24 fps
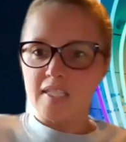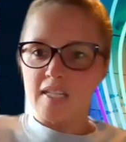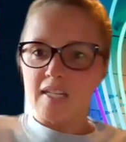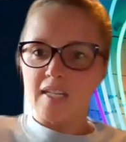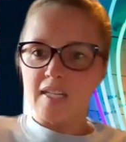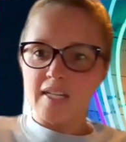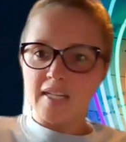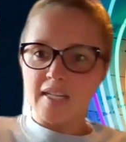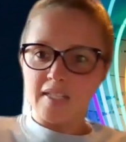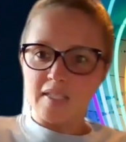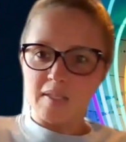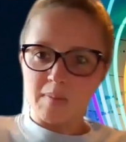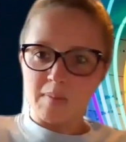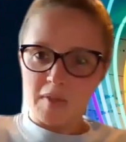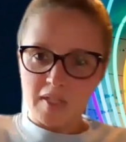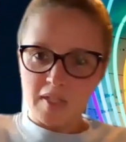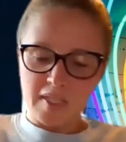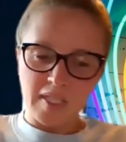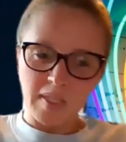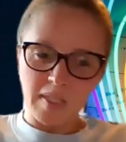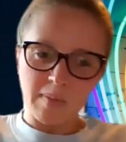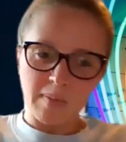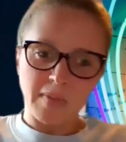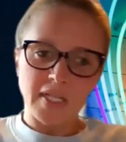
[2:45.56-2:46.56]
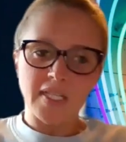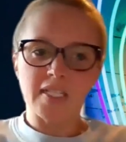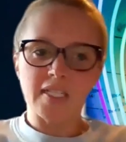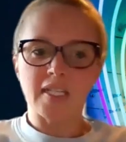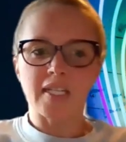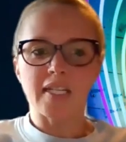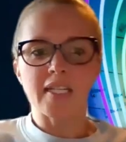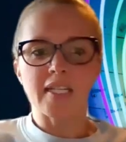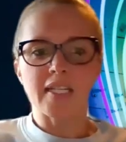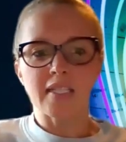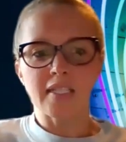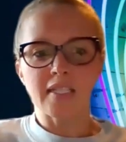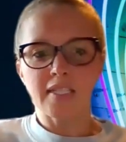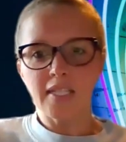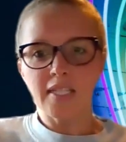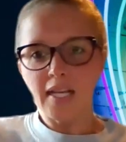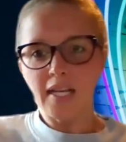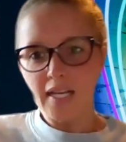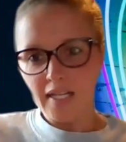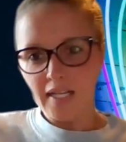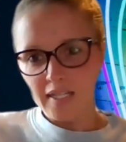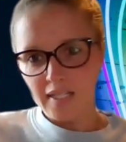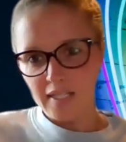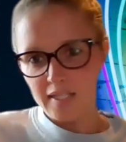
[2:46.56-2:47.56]
started as a marketing
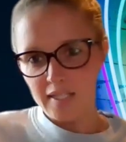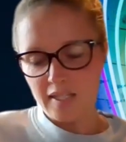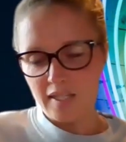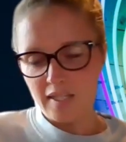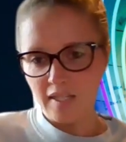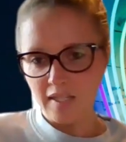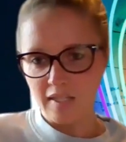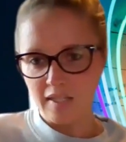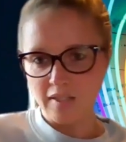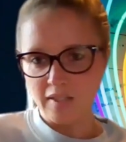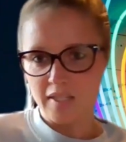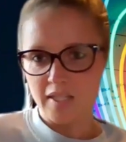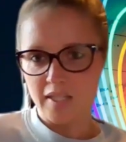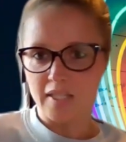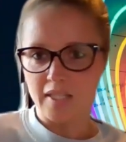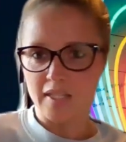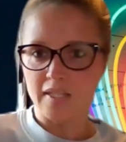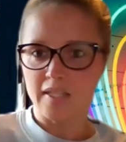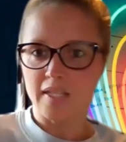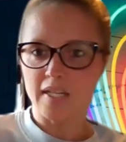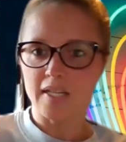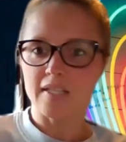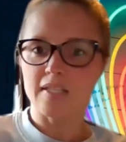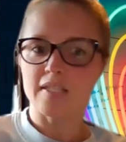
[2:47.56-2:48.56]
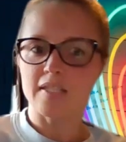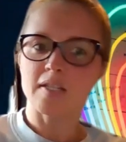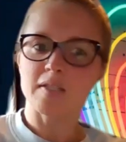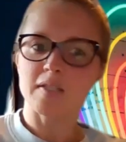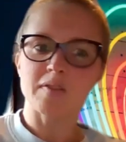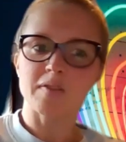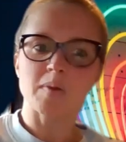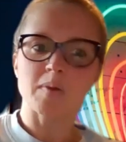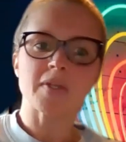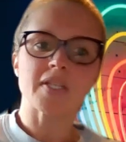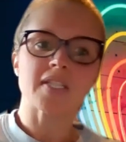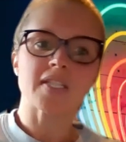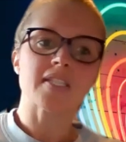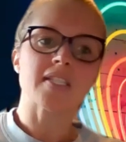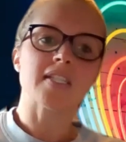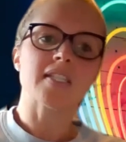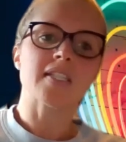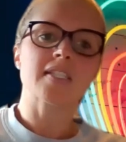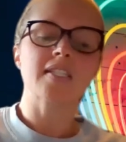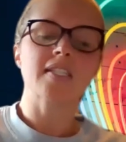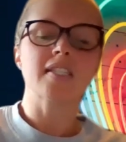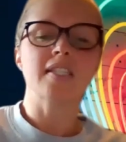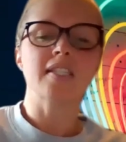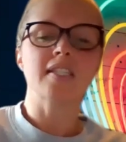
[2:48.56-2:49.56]
manager in tech, looking at that side of
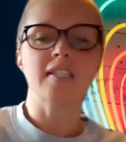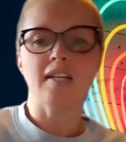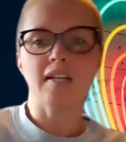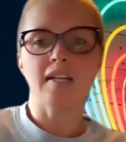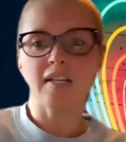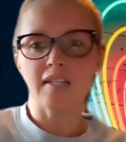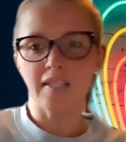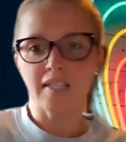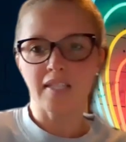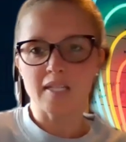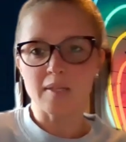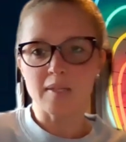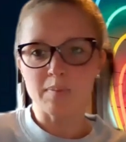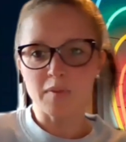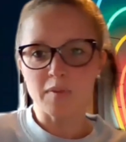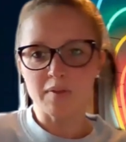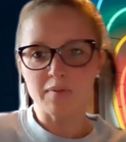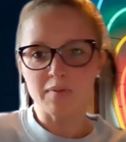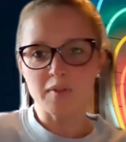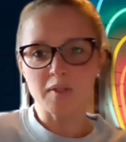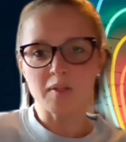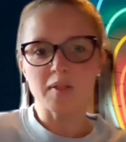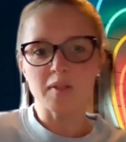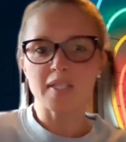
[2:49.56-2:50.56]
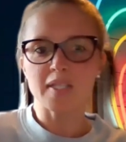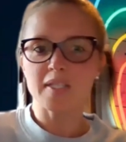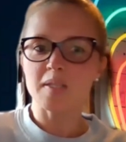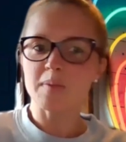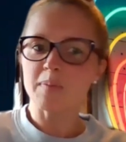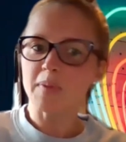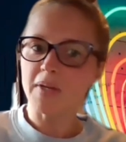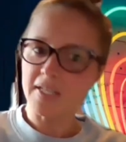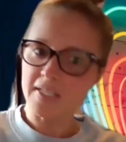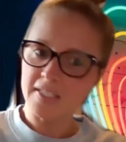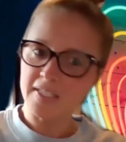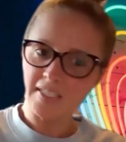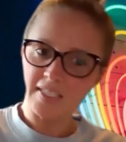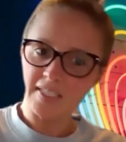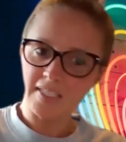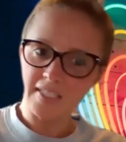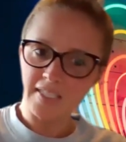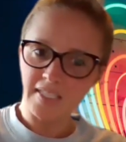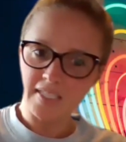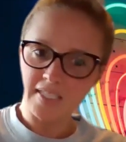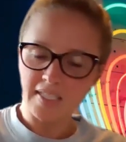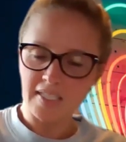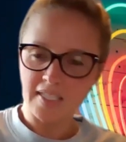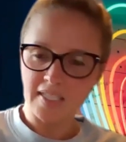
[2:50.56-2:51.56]
the business. Then my role
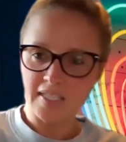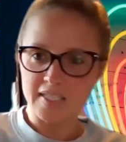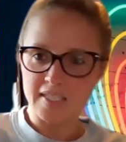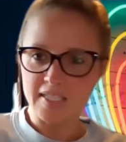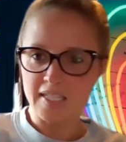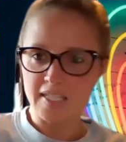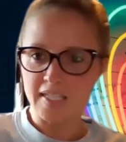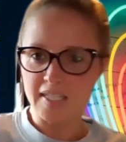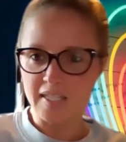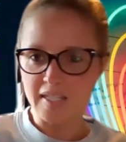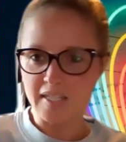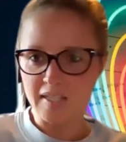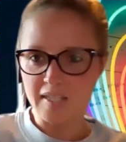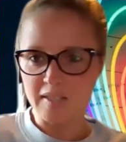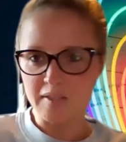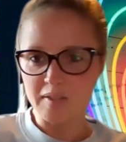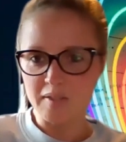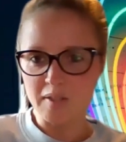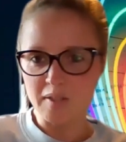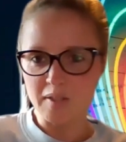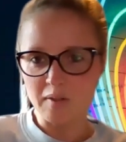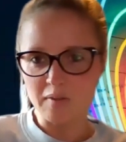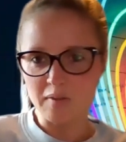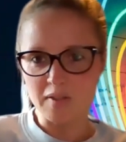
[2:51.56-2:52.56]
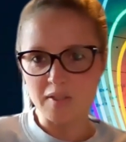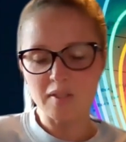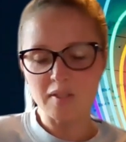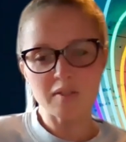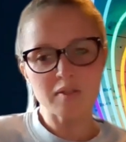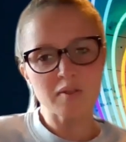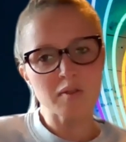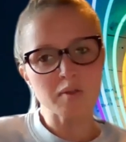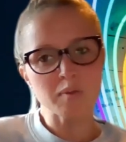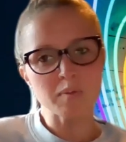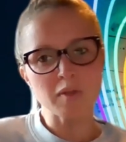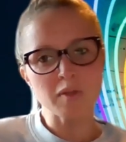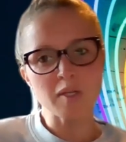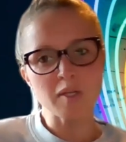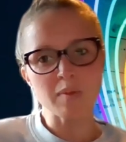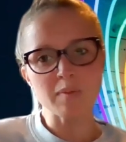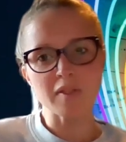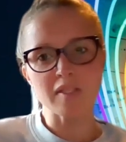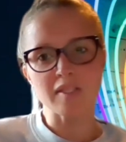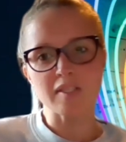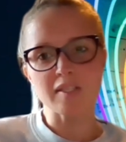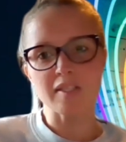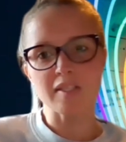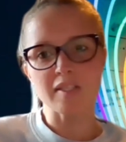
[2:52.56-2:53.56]
expanded to include horizontal
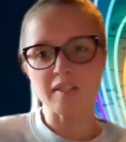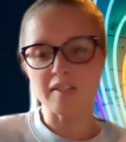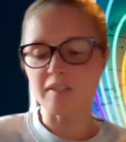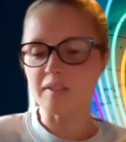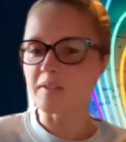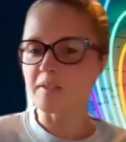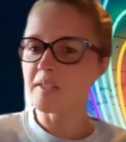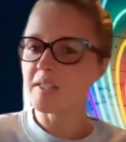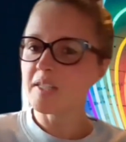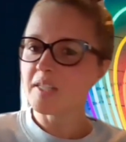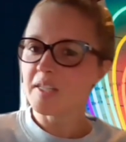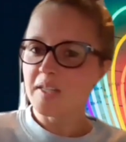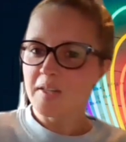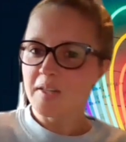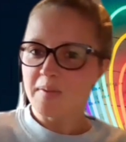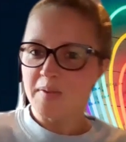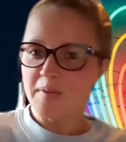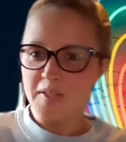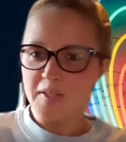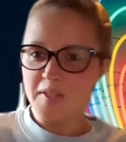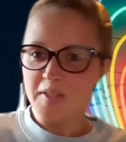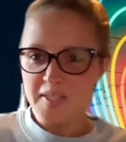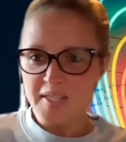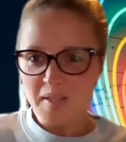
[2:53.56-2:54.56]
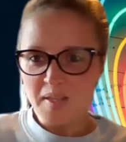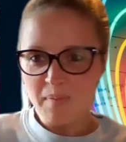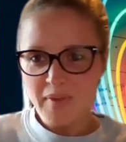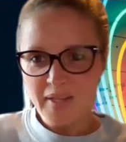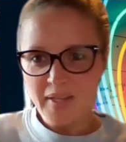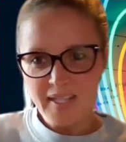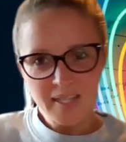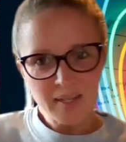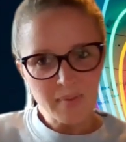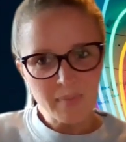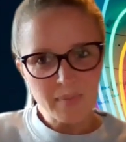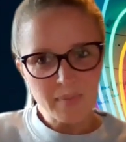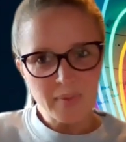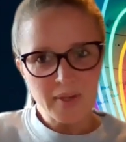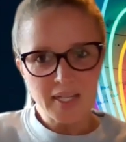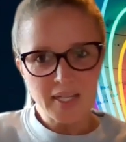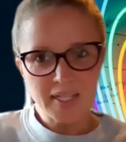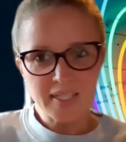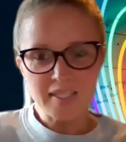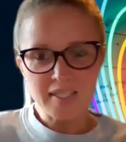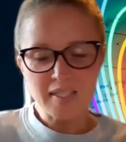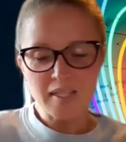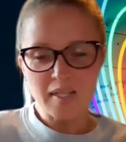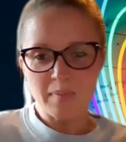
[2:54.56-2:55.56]
moments. So when you see the big
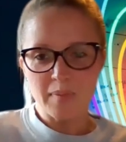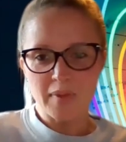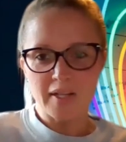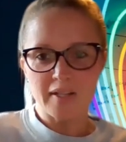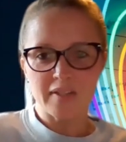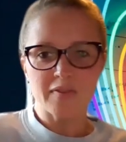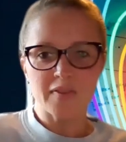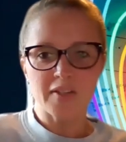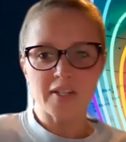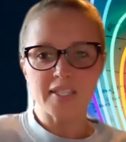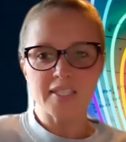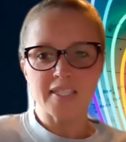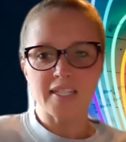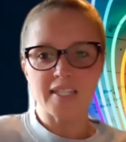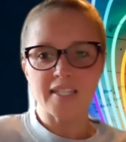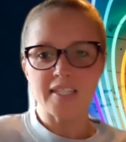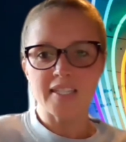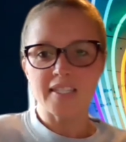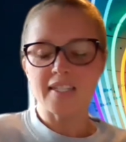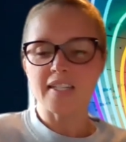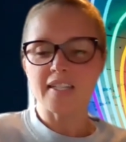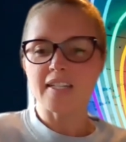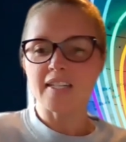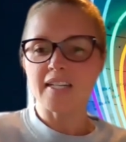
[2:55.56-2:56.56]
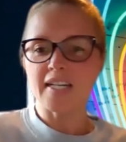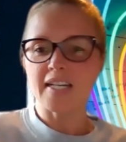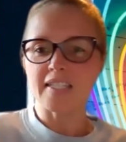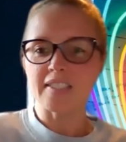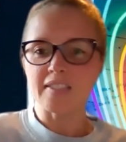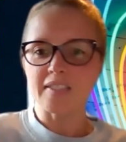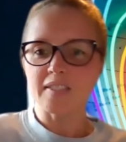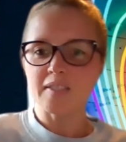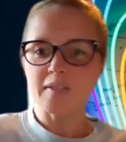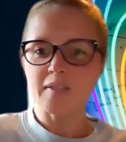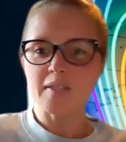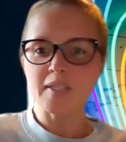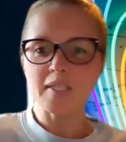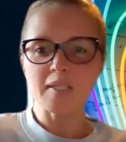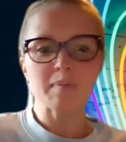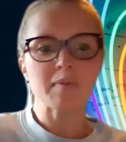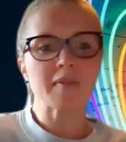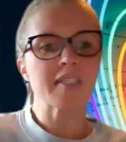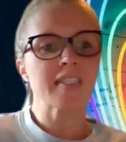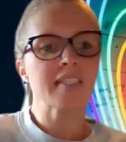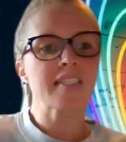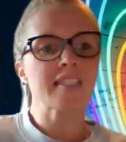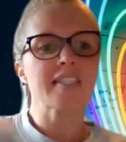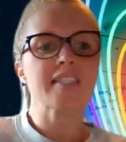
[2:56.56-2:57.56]
campaigns like Black Friday and
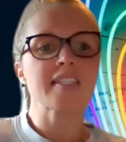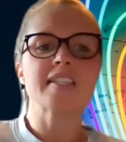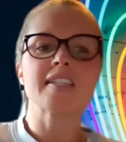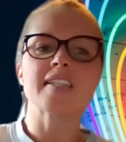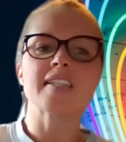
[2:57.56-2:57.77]
Christmas,